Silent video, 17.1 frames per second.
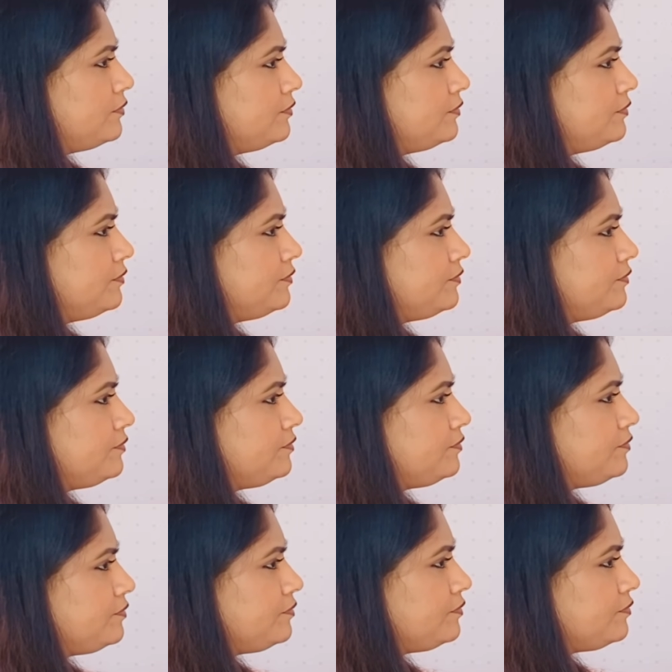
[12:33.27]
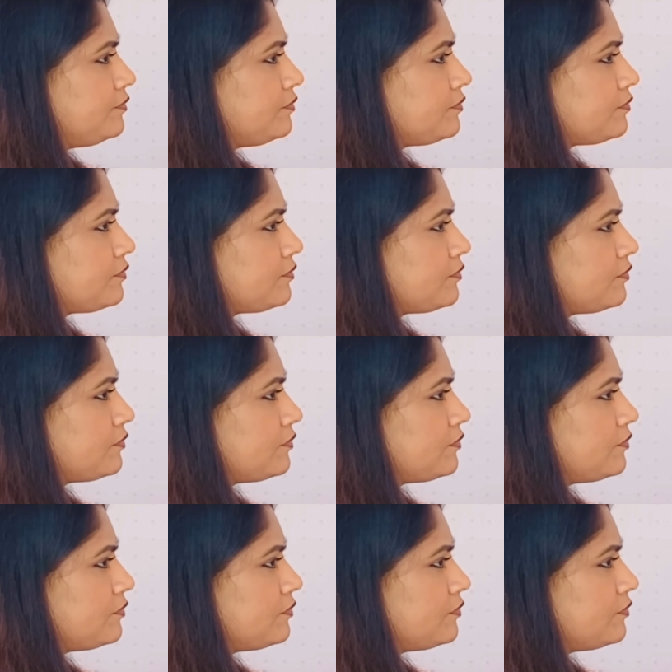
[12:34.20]

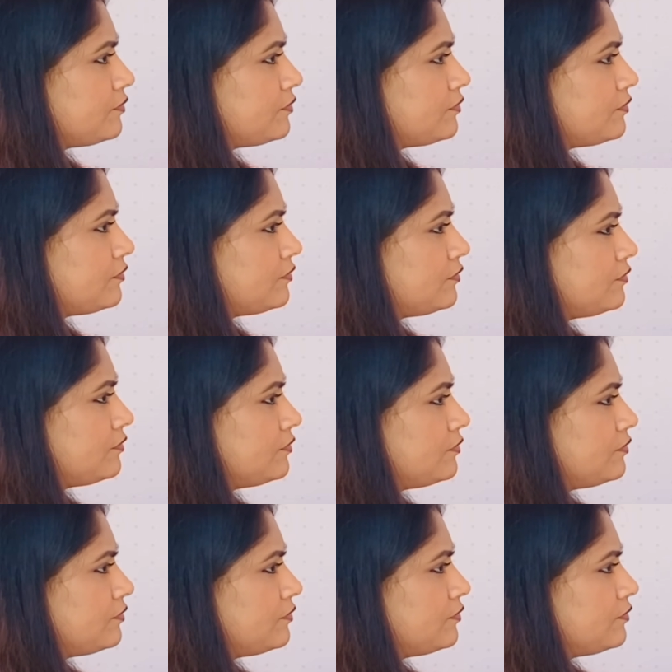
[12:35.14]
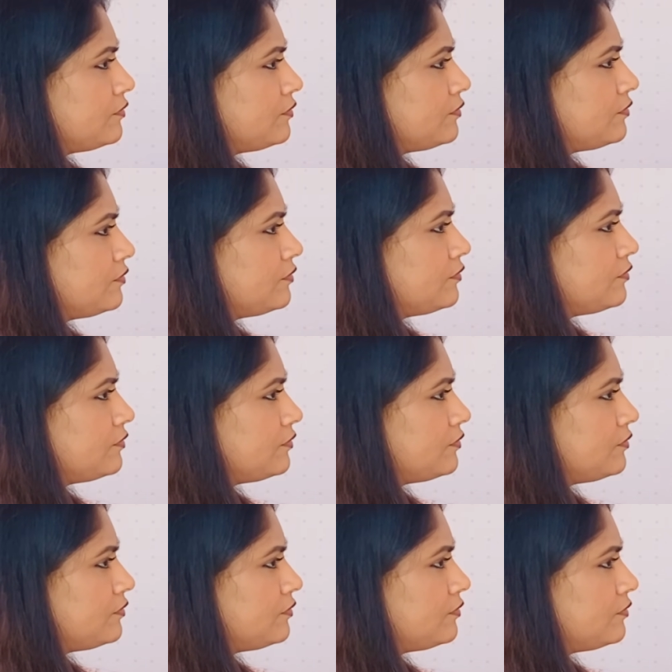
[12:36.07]

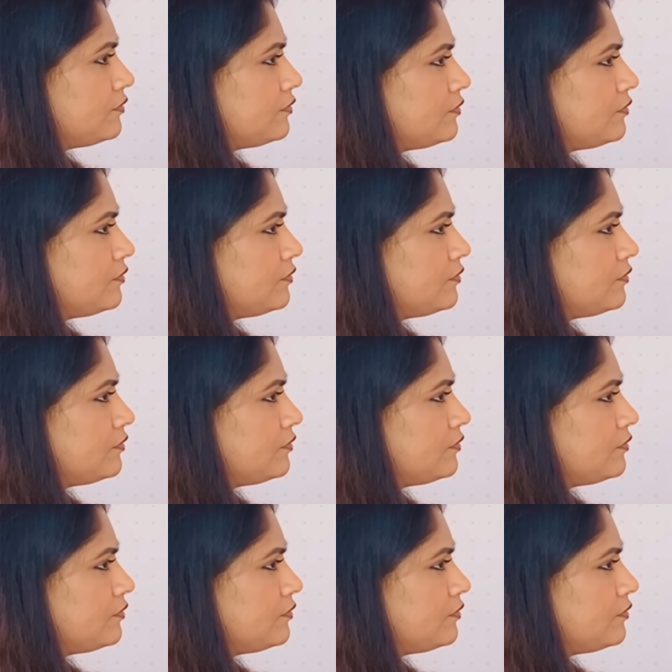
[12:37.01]
(silent)